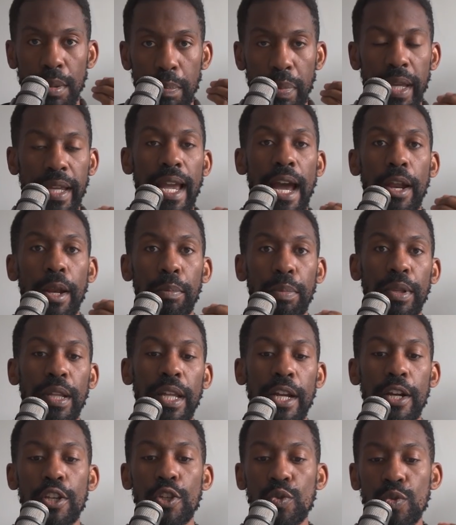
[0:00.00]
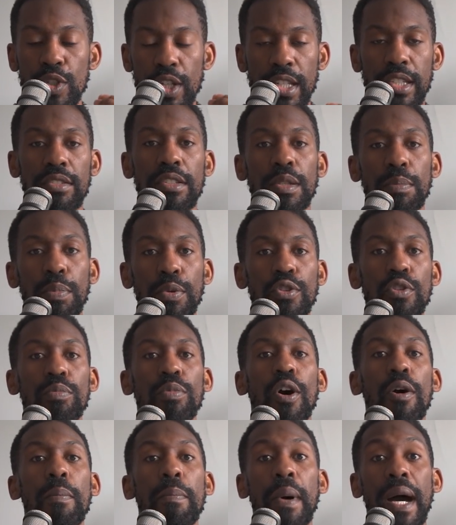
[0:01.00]
to pick out a player. You just need to put the
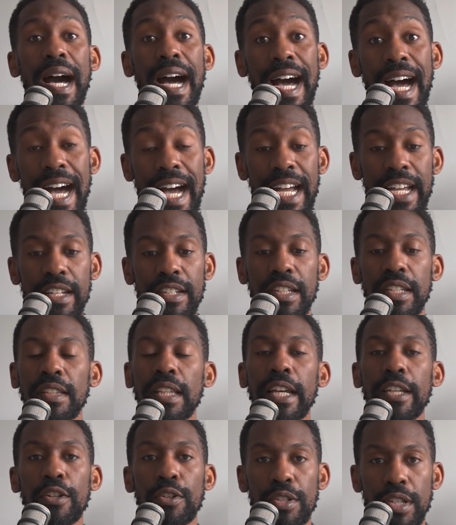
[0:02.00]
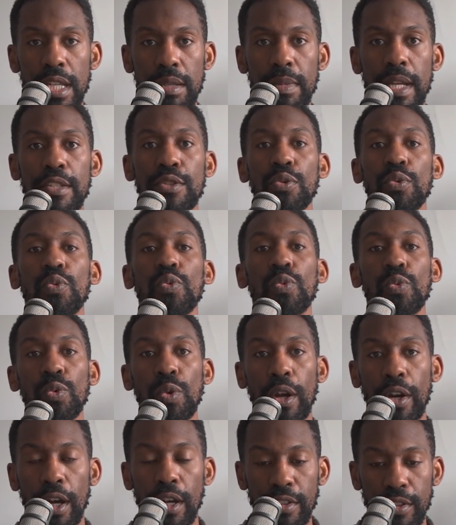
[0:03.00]
ball behind and let your teammates
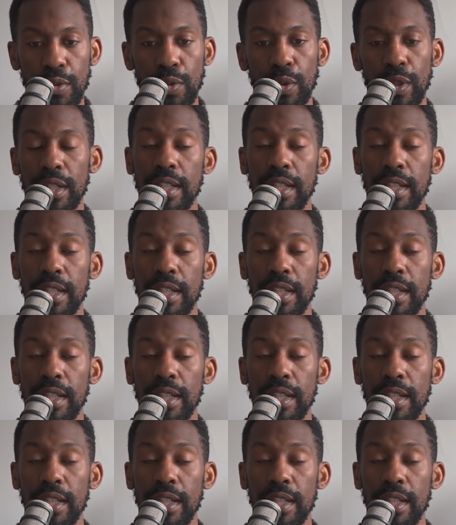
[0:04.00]
run onto